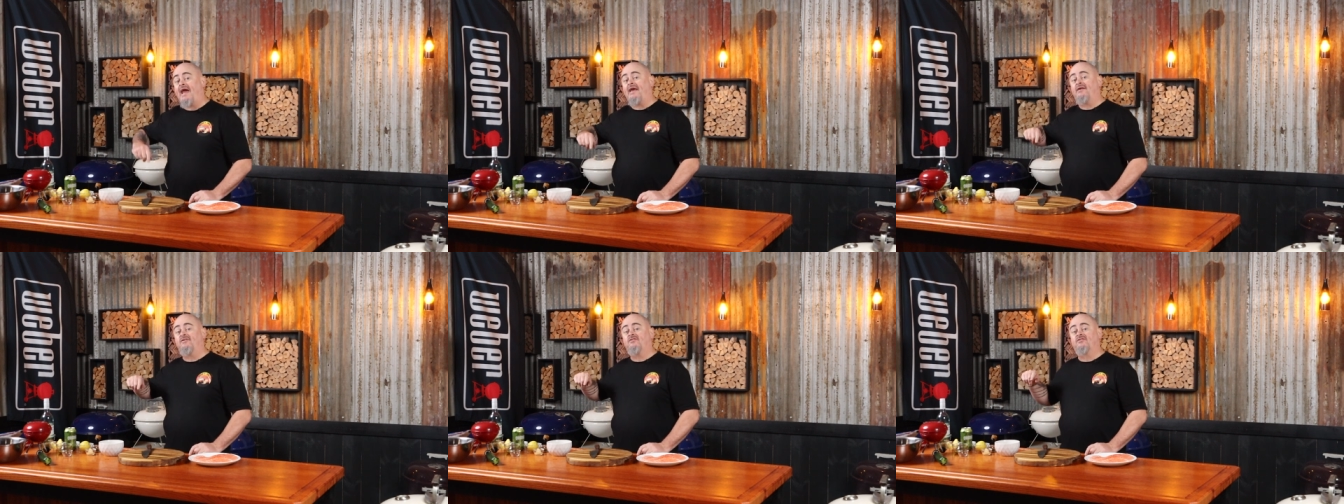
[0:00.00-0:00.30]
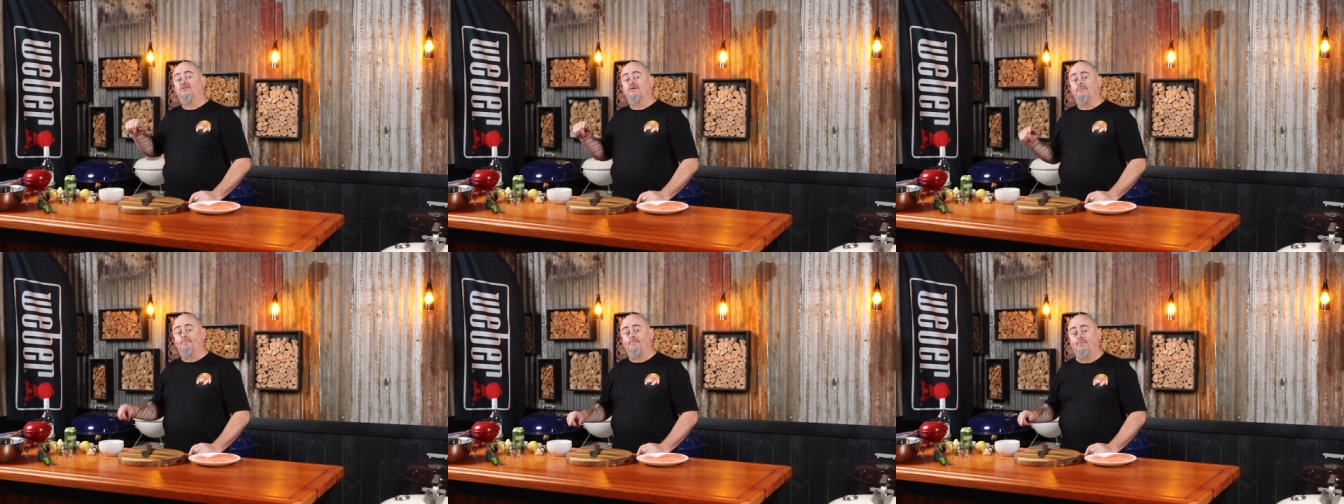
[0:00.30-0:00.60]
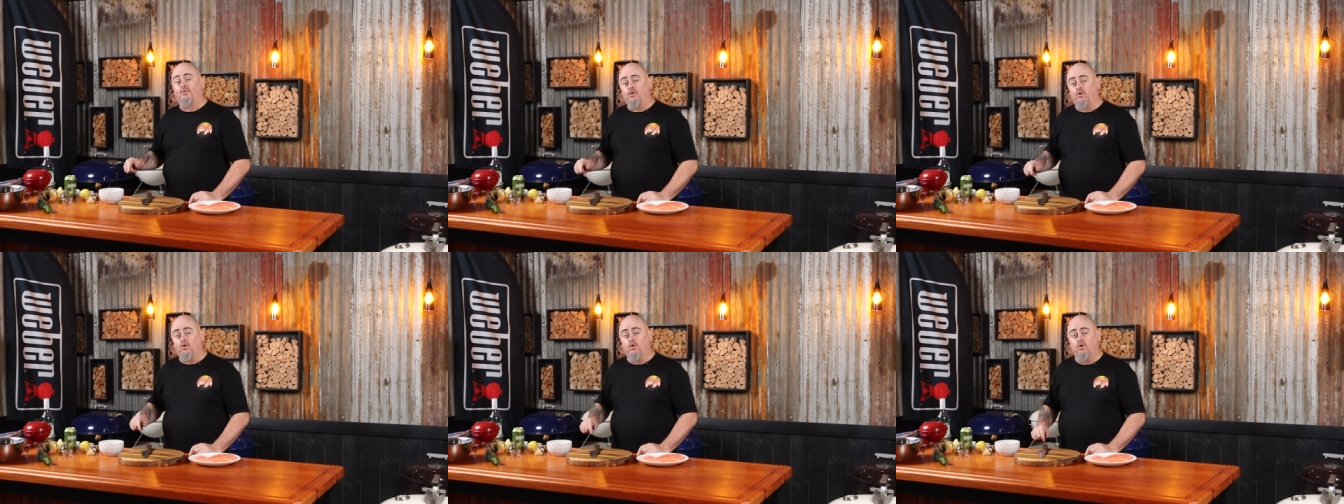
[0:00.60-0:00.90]
and some
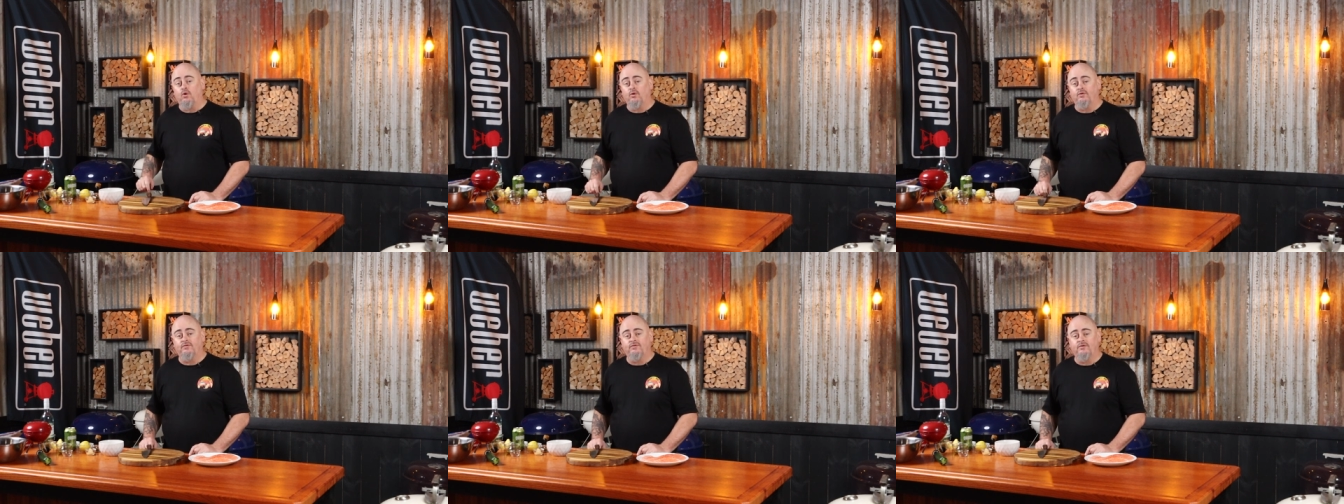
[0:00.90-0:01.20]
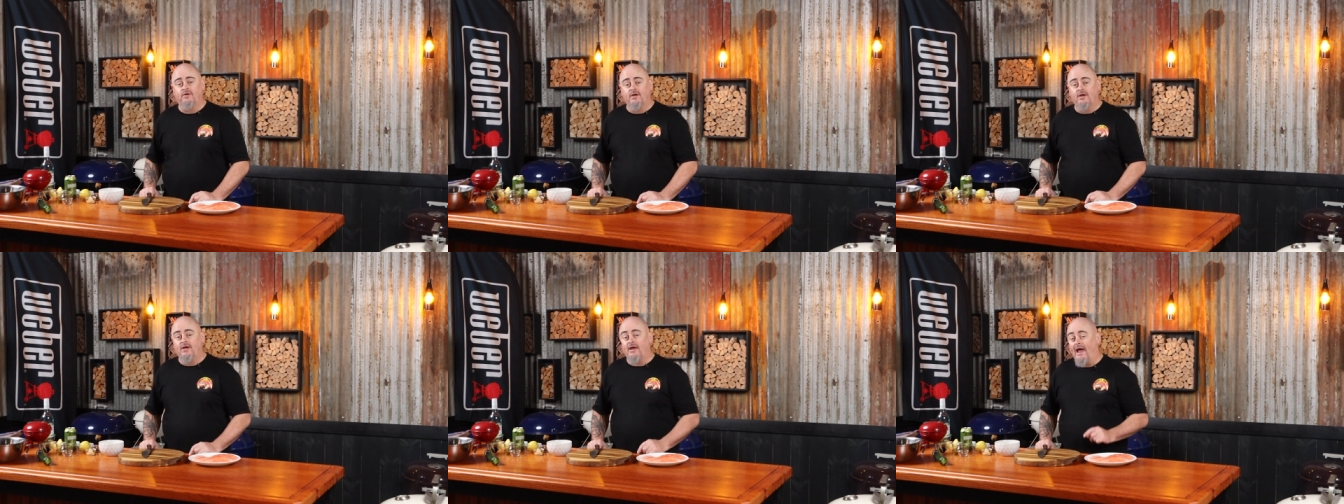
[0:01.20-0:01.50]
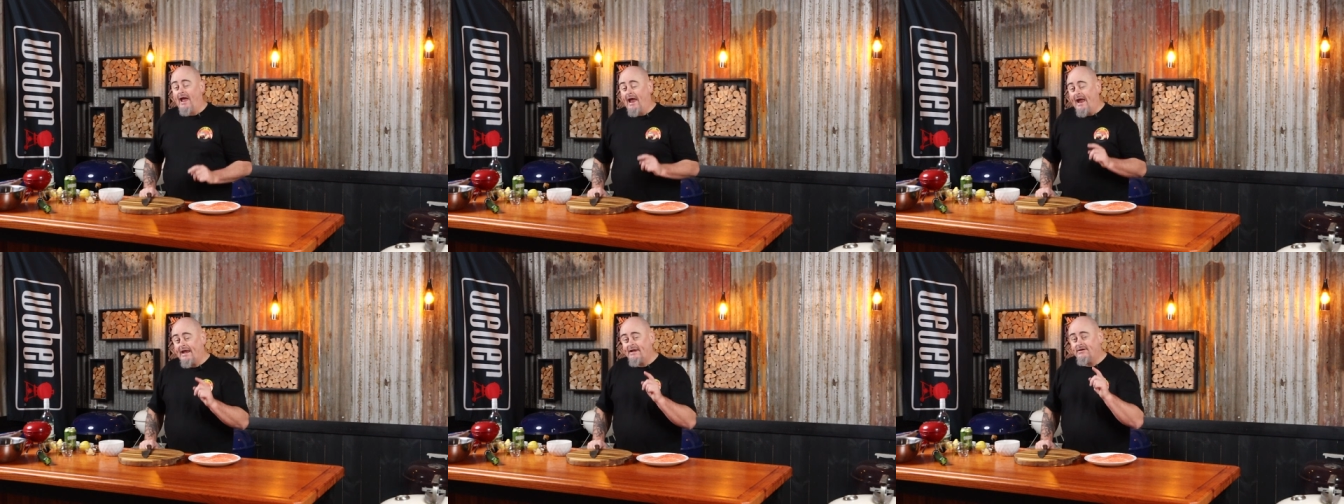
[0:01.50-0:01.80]
prawns,
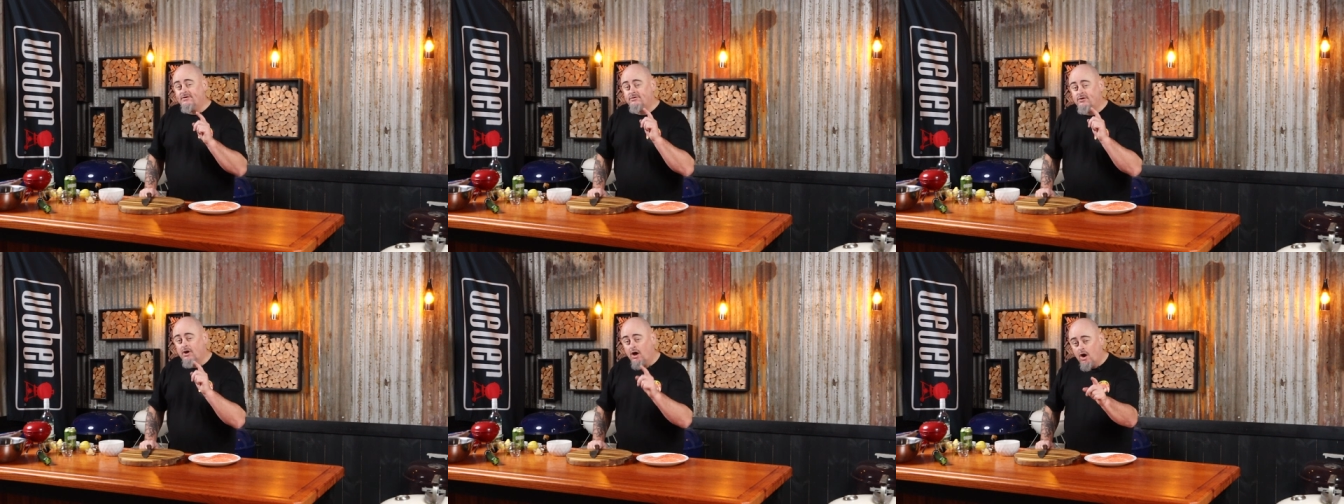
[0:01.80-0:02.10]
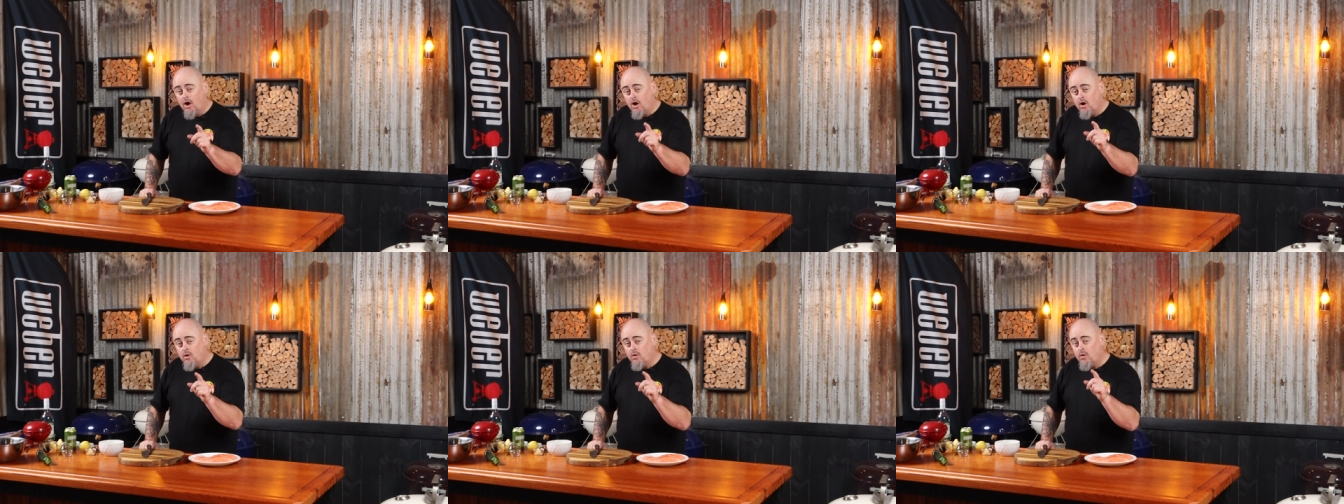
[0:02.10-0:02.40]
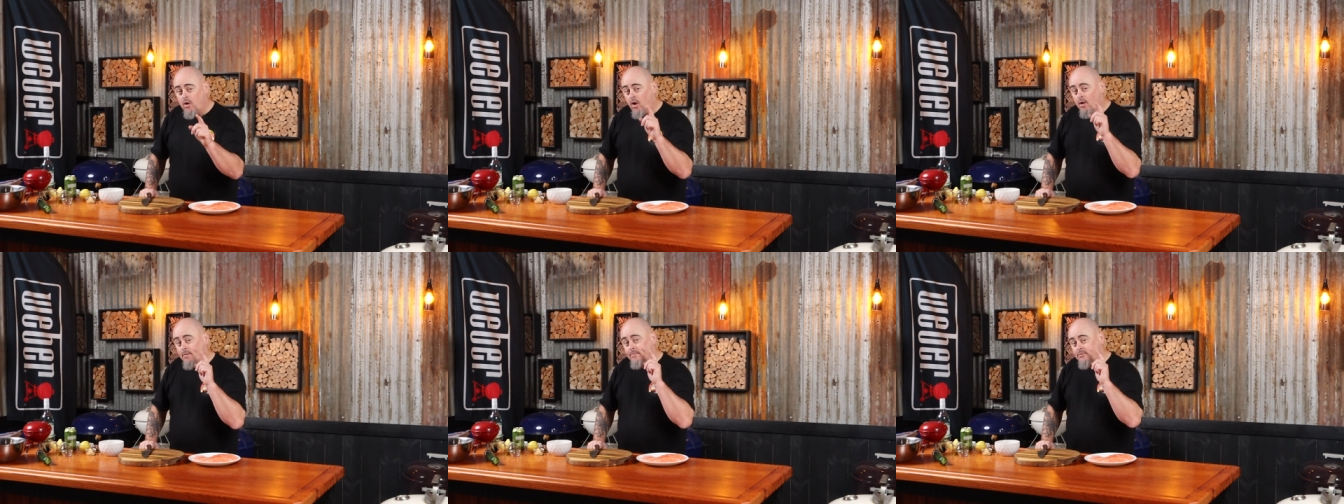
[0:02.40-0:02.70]
and
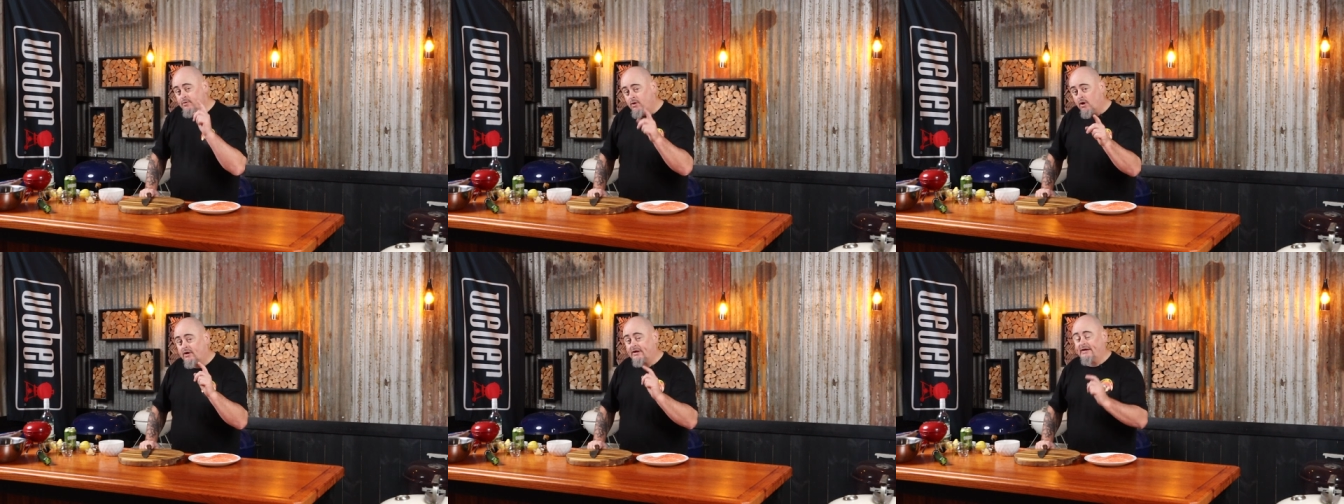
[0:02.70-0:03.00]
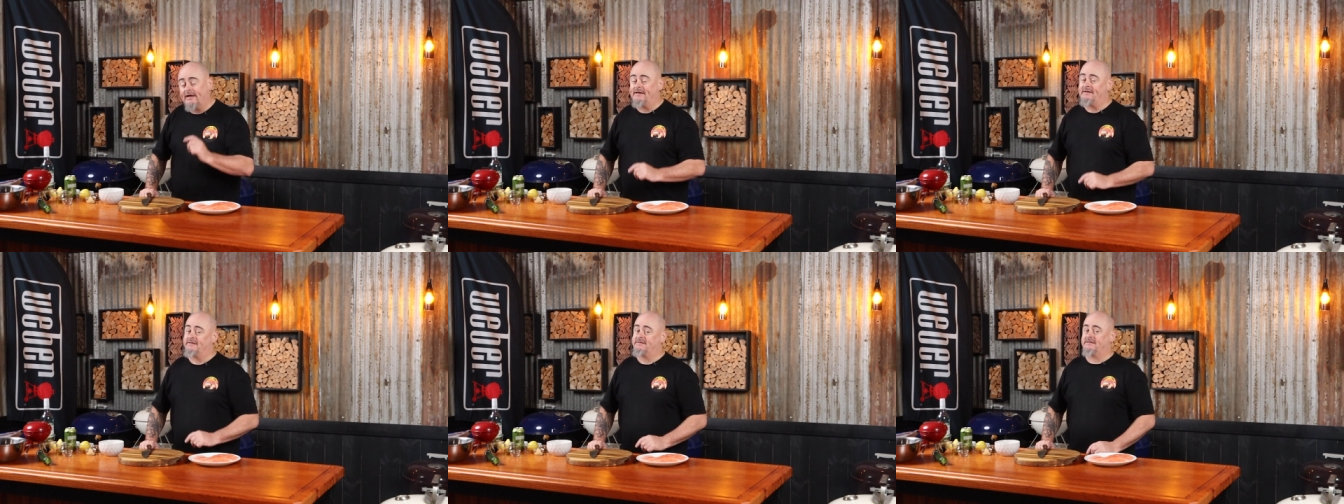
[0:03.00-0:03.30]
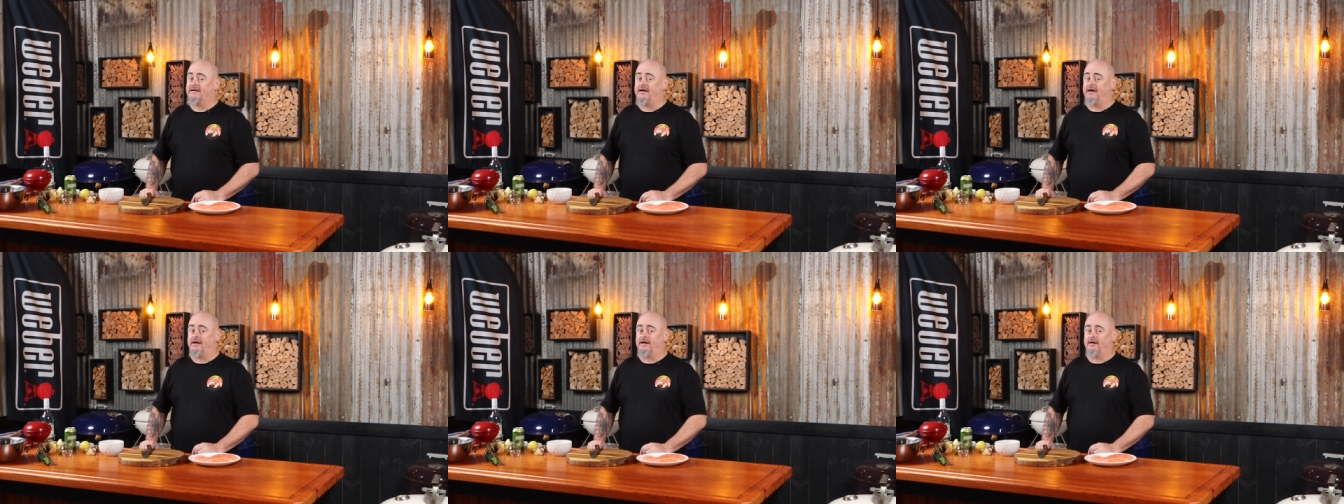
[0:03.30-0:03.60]
no, I'm not gonna say